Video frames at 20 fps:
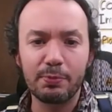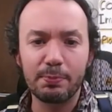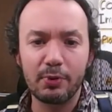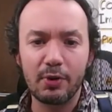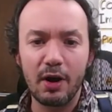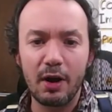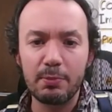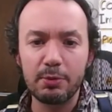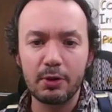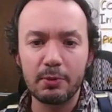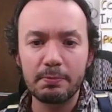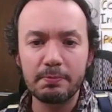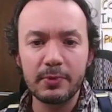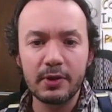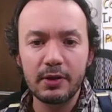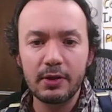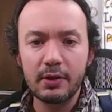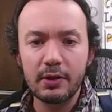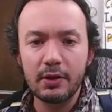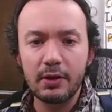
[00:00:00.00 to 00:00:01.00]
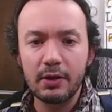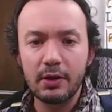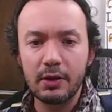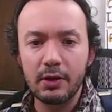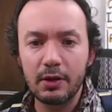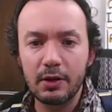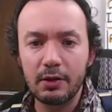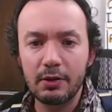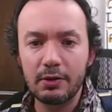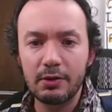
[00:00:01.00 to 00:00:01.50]
problem
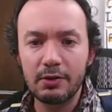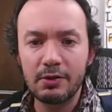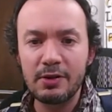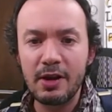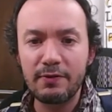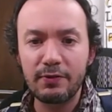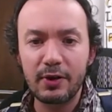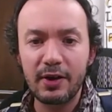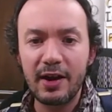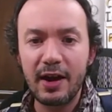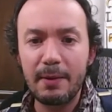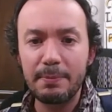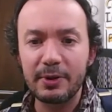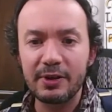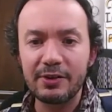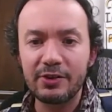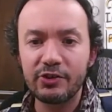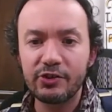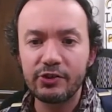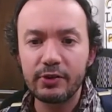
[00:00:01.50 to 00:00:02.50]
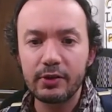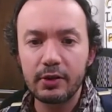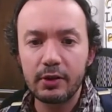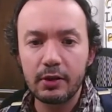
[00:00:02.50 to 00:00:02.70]
never happens,